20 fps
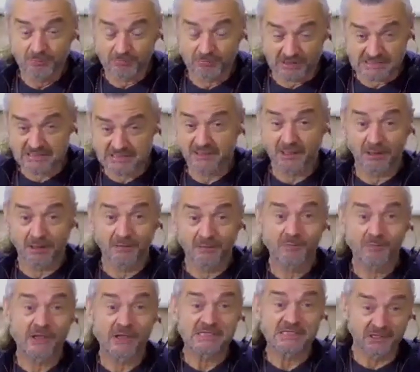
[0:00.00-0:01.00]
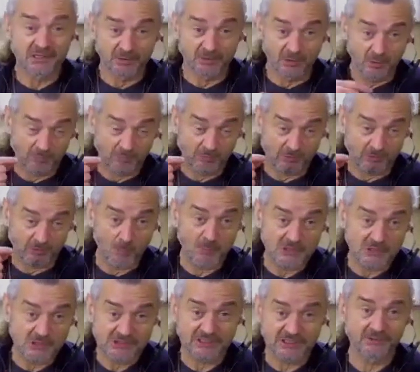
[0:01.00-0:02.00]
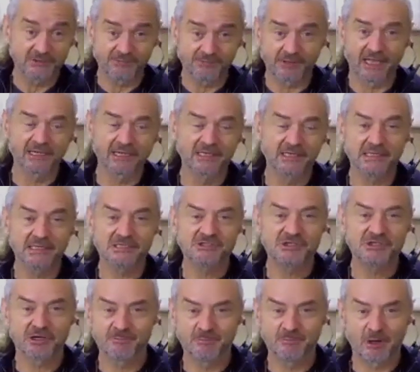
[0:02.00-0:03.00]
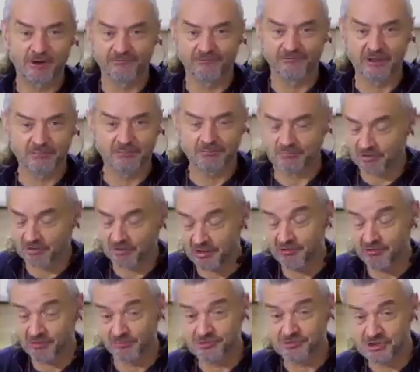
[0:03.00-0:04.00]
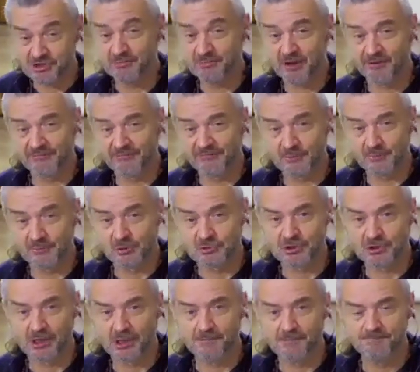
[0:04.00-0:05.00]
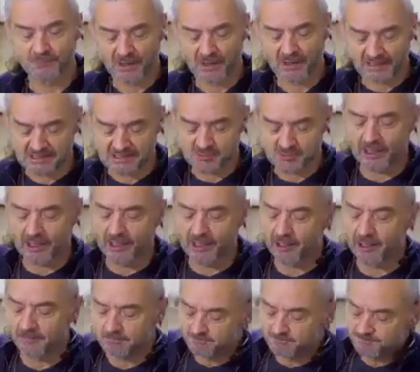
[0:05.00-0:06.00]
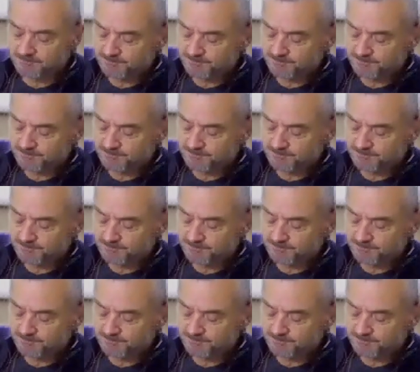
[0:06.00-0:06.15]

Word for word: There's an there's a the opposite of that is Shambhavi, the other Shambhavi Mudra, is where